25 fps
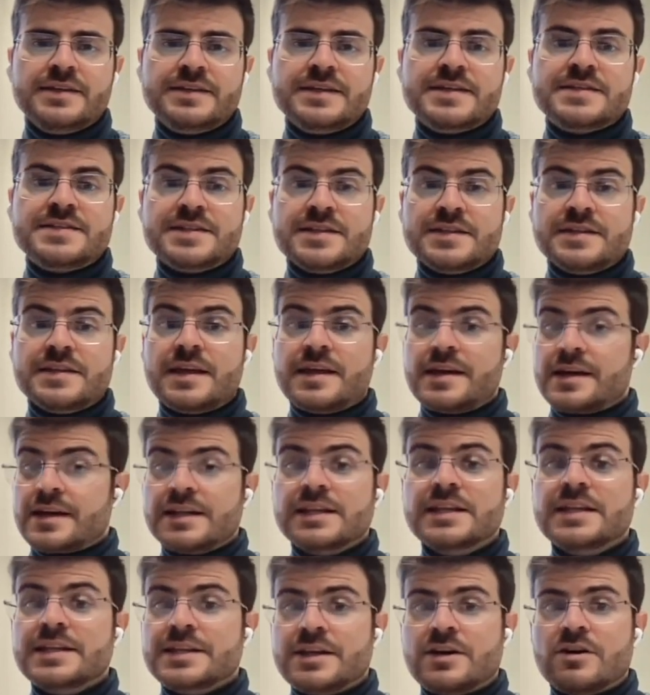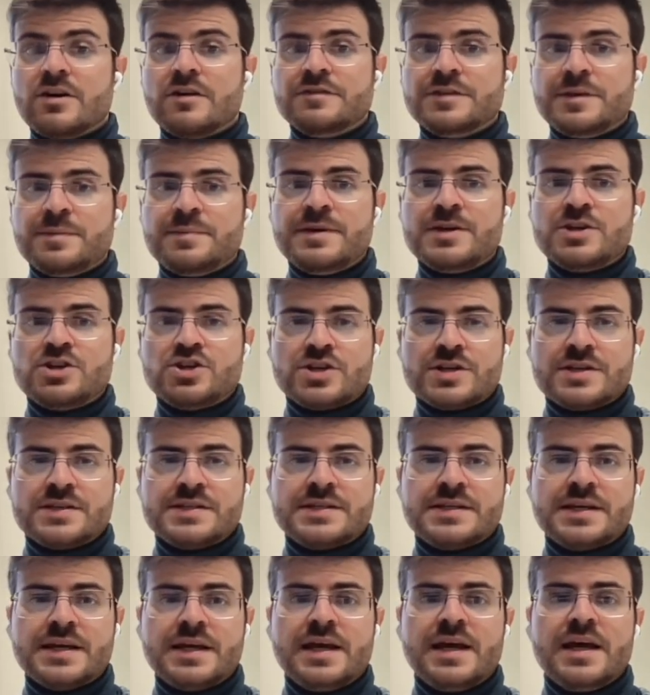the clinic of the
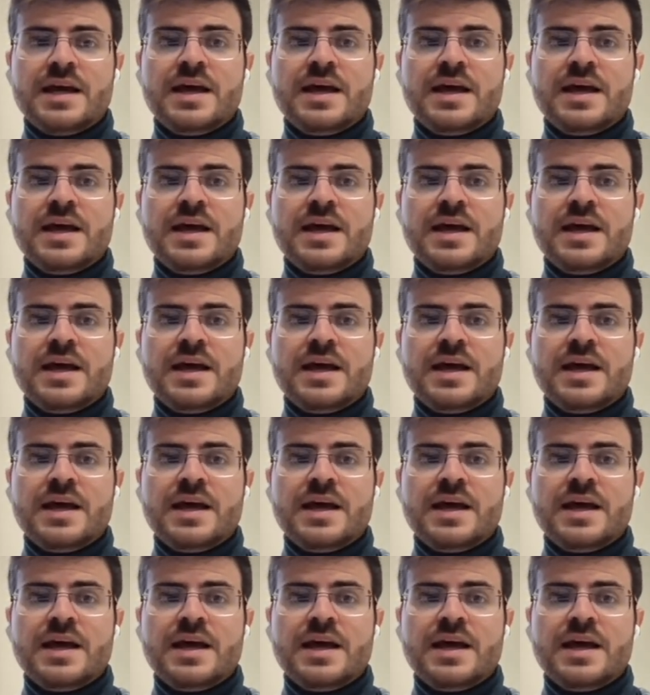patient.